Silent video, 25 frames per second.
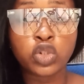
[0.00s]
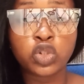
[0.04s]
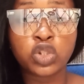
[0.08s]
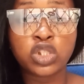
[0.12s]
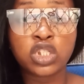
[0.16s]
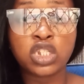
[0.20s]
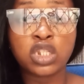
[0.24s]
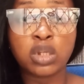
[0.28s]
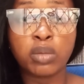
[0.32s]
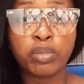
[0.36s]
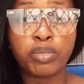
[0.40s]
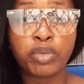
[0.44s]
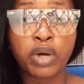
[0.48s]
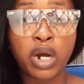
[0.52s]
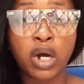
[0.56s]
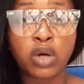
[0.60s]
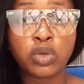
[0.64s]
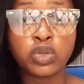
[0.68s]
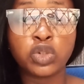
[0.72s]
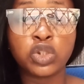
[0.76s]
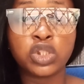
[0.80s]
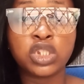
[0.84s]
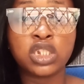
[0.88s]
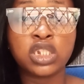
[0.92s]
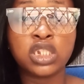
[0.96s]
You see the brown,
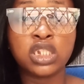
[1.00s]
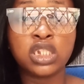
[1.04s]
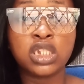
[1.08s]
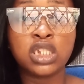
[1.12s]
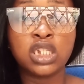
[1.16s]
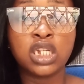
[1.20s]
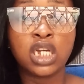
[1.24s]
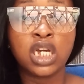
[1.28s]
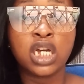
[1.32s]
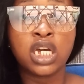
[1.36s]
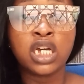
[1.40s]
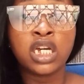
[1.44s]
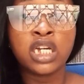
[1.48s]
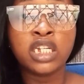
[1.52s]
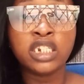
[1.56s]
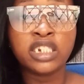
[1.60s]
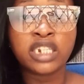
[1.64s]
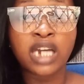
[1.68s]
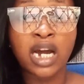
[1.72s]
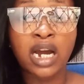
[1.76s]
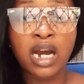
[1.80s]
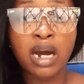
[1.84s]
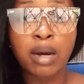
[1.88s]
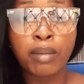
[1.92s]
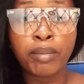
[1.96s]
you see a
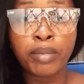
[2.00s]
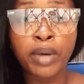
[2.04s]
darker